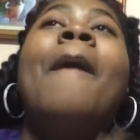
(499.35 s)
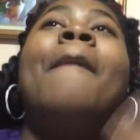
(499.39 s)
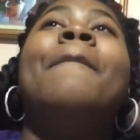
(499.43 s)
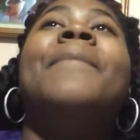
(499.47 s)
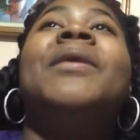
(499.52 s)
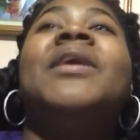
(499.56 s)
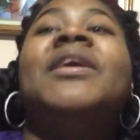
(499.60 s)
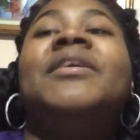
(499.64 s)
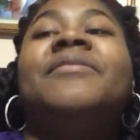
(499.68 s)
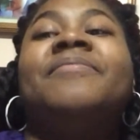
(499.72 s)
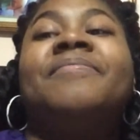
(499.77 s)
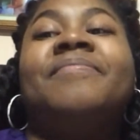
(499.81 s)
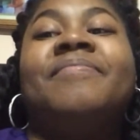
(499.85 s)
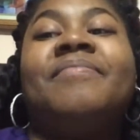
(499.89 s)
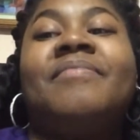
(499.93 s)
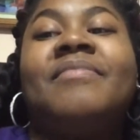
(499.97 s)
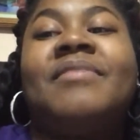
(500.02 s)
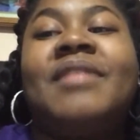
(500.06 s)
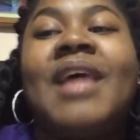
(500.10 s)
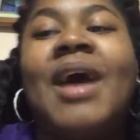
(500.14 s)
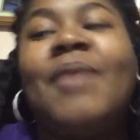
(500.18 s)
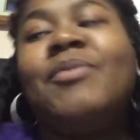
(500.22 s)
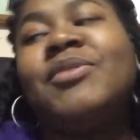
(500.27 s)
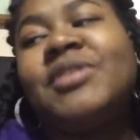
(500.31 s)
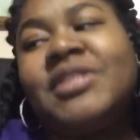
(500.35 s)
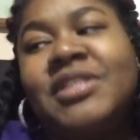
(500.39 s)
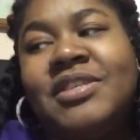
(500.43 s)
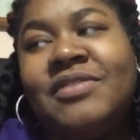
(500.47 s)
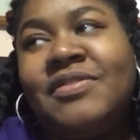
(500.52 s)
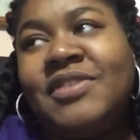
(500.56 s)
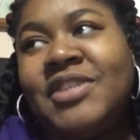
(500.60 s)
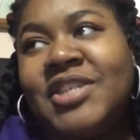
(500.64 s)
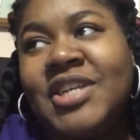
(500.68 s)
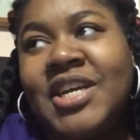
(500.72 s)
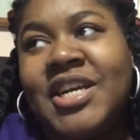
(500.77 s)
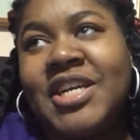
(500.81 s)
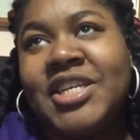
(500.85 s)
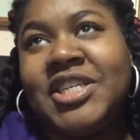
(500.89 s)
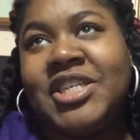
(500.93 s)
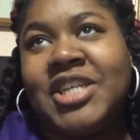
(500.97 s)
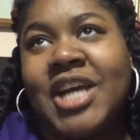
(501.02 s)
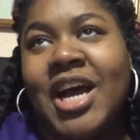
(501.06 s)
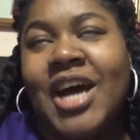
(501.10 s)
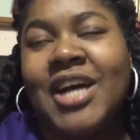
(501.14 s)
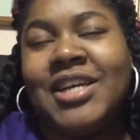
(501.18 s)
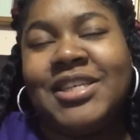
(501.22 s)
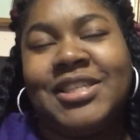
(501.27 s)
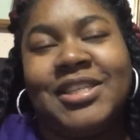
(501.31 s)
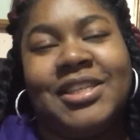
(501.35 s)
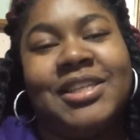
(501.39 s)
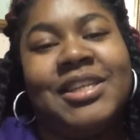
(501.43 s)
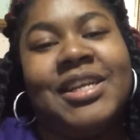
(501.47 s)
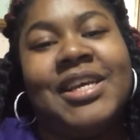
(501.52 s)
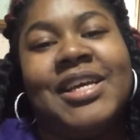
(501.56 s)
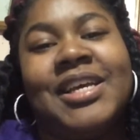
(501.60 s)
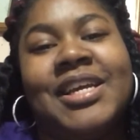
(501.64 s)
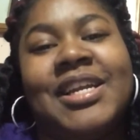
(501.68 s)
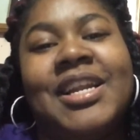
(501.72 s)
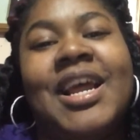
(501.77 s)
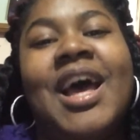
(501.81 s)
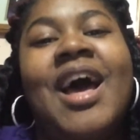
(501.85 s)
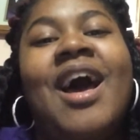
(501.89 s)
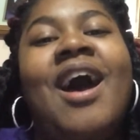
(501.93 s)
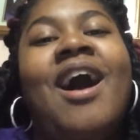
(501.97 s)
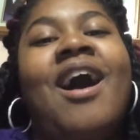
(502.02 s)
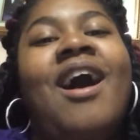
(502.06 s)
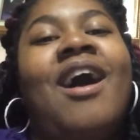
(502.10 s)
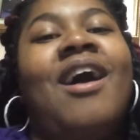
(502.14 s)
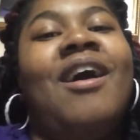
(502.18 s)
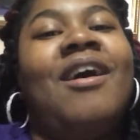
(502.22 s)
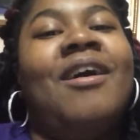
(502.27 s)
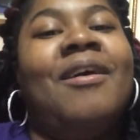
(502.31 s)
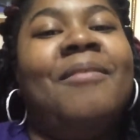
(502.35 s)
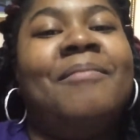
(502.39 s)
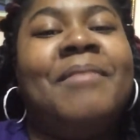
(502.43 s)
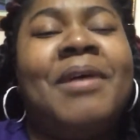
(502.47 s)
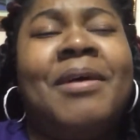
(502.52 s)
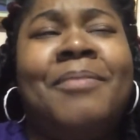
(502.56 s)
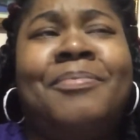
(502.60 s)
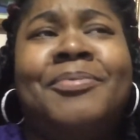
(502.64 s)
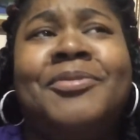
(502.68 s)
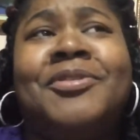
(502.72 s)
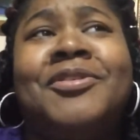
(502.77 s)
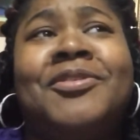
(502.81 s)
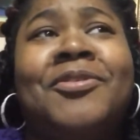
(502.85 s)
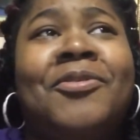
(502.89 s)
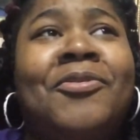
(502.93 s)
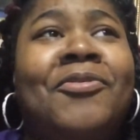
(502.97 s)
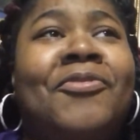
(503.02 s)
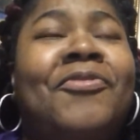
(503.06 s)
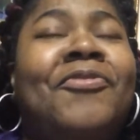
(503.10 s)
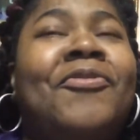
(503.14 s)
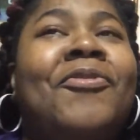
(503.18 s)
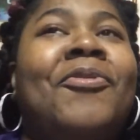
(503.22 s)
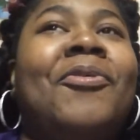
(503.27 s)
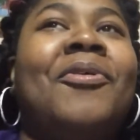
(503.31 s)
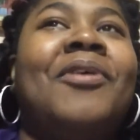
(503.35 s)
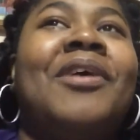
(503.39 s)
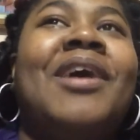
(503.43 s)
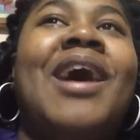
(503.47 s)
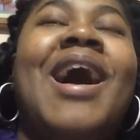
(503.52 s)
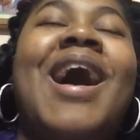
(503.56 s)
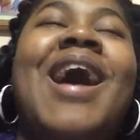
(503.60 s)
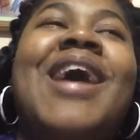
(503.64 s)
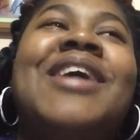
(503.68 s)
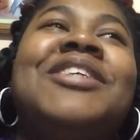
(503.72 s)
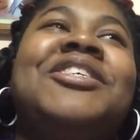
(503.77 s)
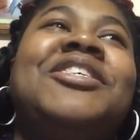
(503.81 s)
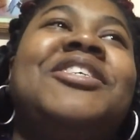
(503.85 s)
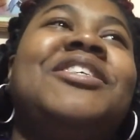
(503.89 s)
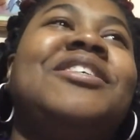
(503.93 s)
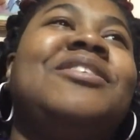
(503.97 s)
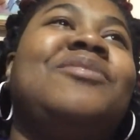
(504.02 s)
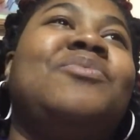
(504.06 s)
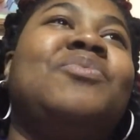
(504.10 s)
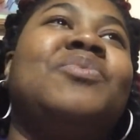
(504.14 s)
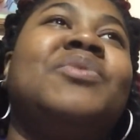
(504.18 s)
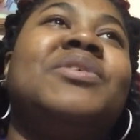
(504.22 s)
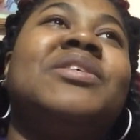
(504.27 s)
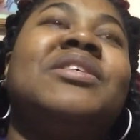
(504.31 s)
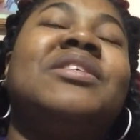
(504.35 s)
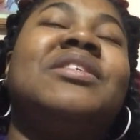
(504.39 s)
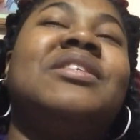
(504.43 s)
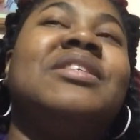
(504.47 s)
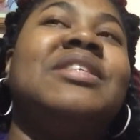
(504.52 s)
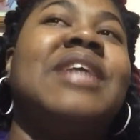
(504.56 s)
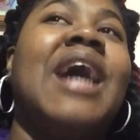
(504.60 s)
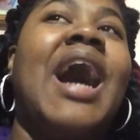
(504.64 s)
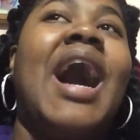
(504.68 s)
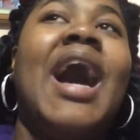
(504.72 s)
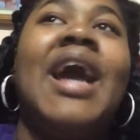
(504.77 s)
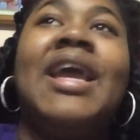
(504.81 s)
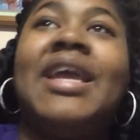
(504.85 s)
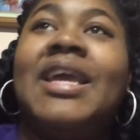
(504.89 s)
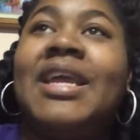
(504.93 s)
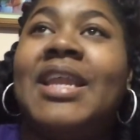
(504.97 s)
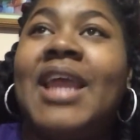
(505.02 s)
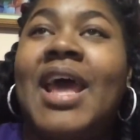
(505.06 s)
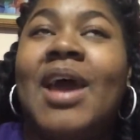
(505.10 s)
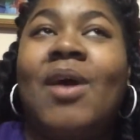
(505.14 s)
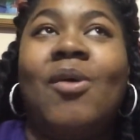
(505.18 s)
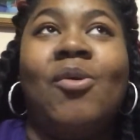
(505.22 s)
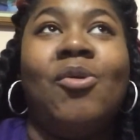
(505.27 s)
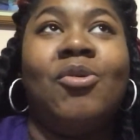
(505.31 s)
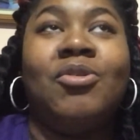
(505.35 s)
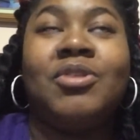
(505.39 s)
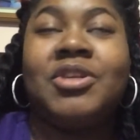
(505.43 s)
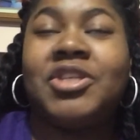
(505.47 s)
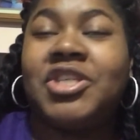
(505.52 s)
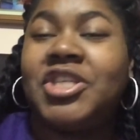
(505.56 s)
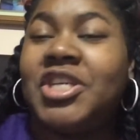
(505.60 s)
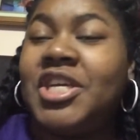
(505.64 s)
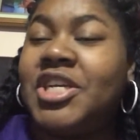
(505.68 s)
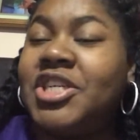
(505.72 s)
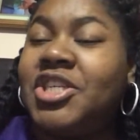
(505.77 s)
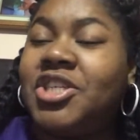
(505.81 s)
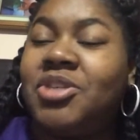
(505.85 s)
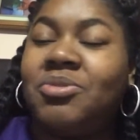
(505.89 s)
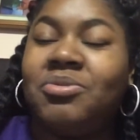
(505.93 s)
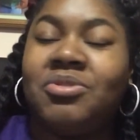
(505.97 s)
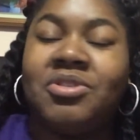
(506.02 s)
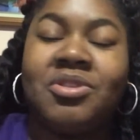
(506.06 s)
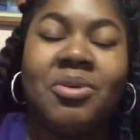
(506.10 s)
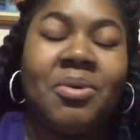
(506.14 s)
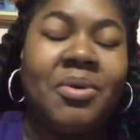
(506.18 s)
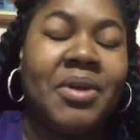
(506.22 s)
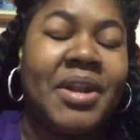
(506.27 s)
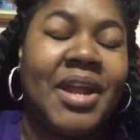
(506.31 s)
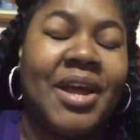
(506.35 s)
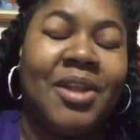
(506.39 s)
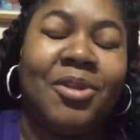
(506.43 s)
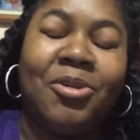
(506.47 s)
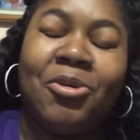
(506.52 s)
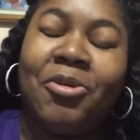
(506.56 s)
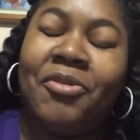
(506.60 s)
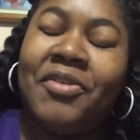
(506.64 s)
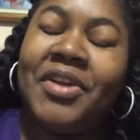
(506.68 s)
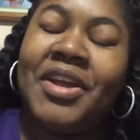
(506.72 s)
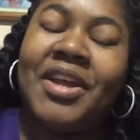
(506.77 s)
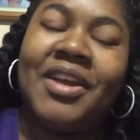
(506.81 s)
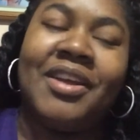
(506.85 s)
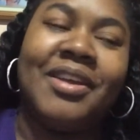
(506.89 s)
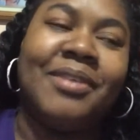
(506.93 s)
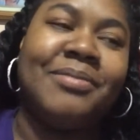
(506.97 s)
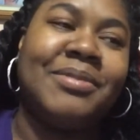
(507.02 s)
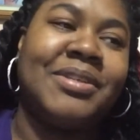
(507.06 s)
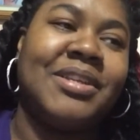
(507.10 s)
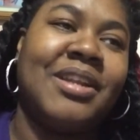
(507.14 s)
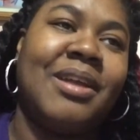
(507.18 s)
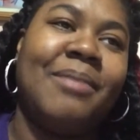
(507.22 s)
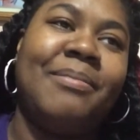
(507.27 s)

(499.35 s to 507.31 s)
But that was Stevie J and Joseline, episode 4. I just was dying at all the shade she was throwing at Lorianne Gibson.